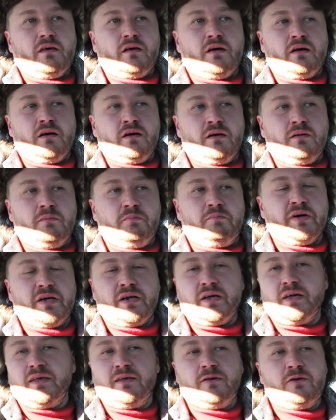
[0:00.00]

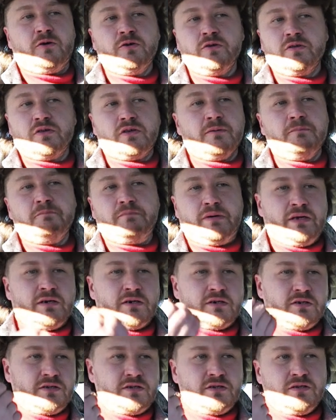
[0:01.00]
But I could
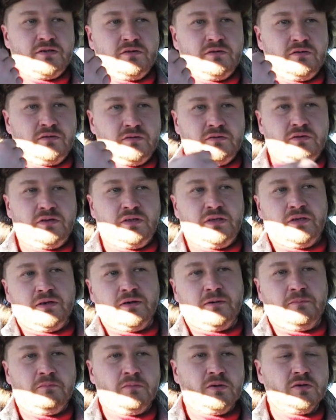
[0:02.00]
compare to
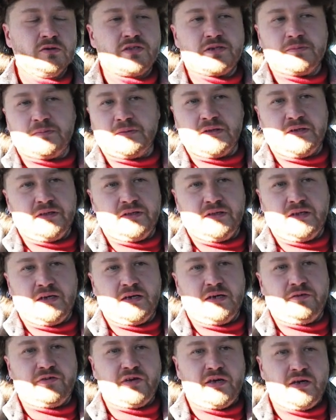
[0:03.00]
the Multipla
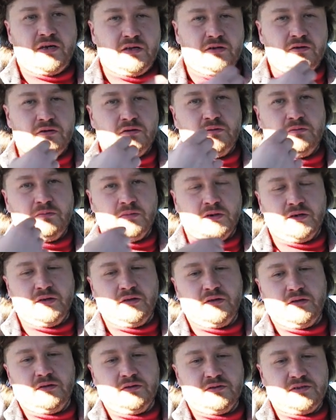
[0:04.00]
that I've had on
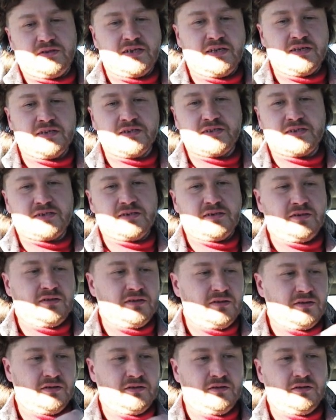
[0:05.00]
my test,
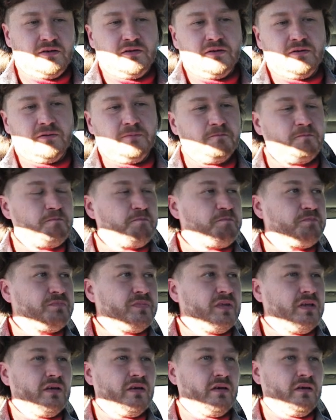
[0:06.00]

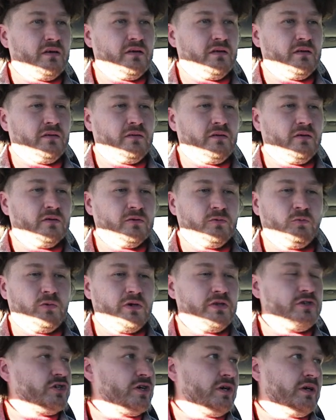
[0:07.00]
and on
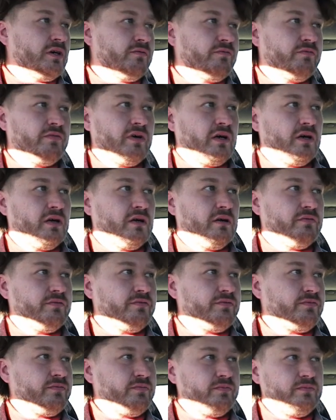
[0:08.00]
which I've
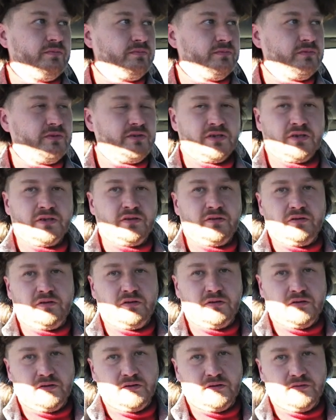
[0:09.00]
done
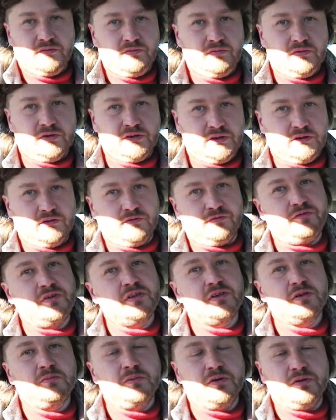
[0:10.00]
the little
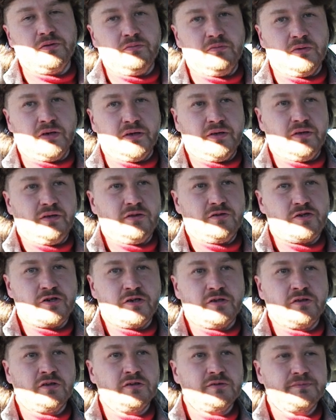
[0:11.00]
film on my
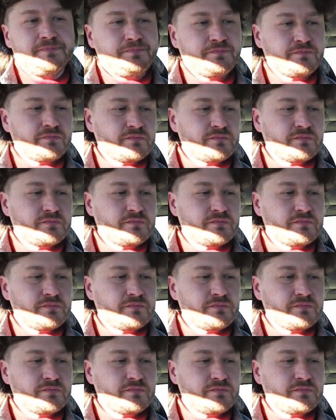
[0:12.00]
channel.